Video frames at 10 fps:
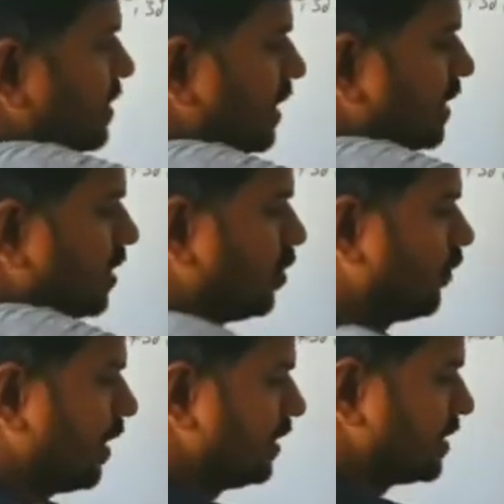this length now,
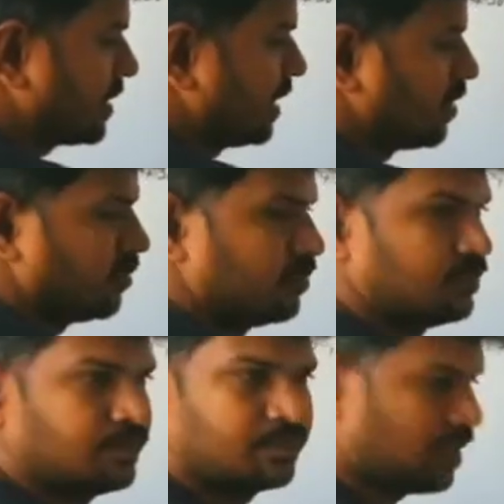find this length now,
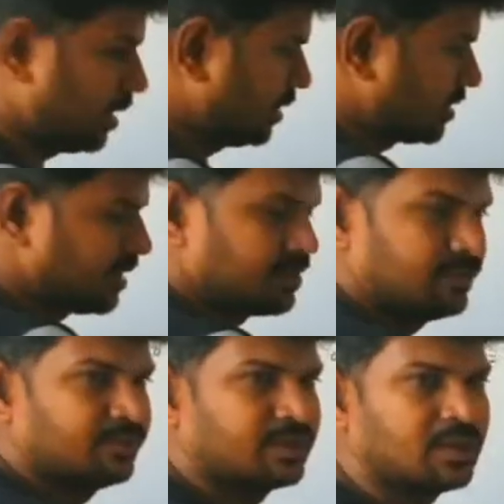or this length
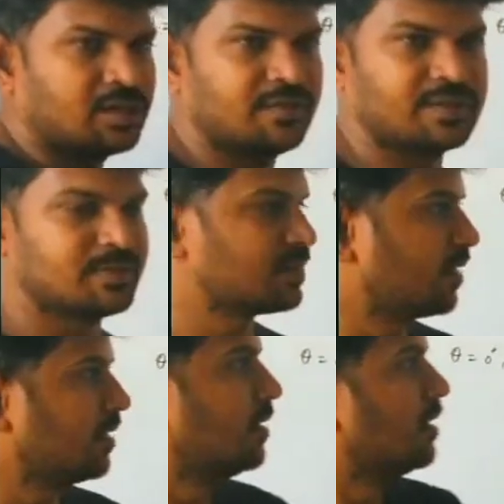now, cos of x plus y,